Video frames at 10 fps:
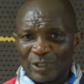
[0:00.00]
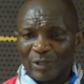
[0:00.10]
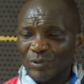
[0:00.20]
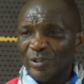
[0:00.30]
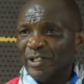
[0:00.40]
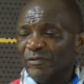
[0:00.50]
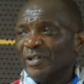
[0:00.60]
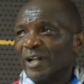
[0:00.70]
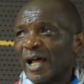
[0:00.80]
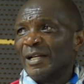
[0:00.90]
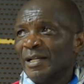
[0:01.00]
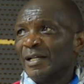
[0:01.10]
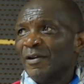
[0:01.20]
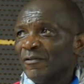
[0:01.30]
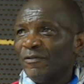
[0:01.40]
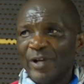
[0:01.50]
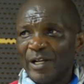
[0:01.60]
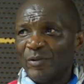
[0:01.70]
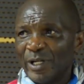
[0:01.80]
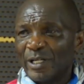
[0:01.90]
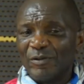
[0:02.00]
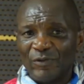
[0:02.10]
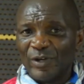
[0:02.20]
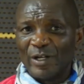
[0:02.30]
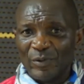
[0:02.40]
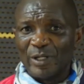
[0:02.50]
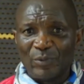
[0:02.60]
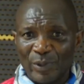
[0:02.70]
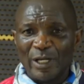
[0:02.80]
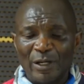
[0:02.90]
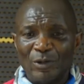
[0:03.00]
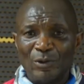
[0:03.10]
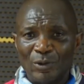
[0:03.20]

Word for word: they couldn't even run. Very weak, very weak, where